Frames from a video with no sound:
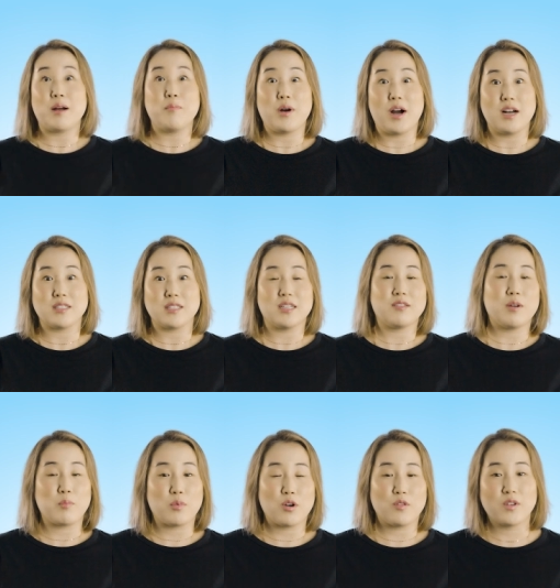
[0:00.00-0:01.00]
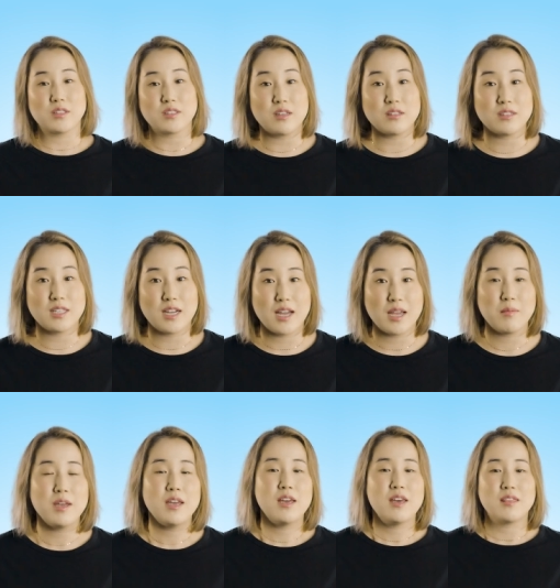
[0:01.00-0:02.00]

I'm positive and perfect all the time,